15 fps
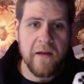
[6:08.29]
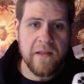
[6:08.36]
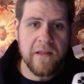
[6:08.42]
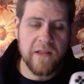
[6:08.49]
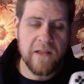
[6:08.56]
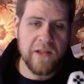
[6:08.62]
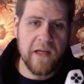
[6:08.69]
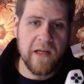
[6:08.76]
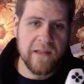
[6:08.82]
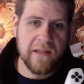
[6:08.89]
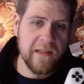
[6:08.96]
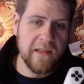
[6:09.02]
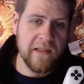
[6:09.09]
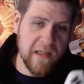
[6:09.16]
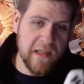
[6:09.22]
such as
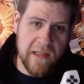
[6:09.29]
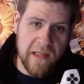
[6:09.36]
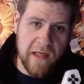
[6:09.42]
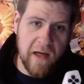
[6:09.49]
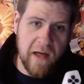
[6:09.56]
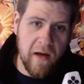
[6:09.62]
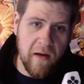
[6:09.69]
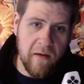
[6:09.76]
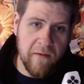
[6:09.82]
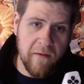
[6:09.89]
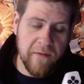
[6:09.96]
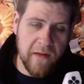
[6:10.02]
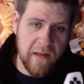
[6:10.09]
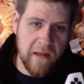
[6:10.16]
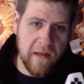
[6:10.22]
the intensity
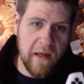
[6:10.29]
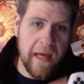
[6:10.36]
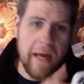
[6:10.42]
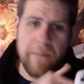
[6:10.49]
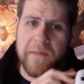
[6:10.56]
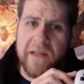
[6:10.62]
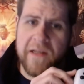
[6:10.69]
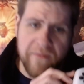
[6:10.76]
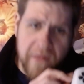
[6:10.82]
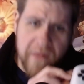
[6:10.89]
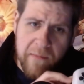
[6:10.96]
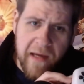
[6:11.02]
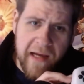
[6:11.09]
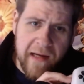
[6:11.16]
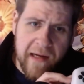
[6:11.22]
of the haptic
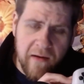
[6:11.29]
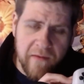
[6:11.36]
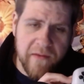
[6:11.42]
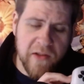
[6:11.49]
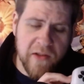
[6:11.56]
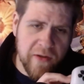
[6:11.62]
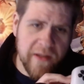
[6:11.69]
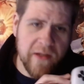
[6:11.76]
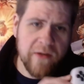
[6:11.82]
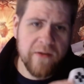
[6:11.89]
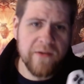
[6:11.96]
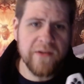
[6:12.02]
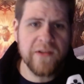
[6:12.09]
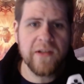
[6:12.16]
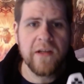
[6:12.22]
feedback on the
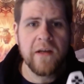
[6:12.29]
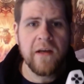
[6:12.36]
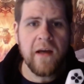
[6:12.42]
triggers,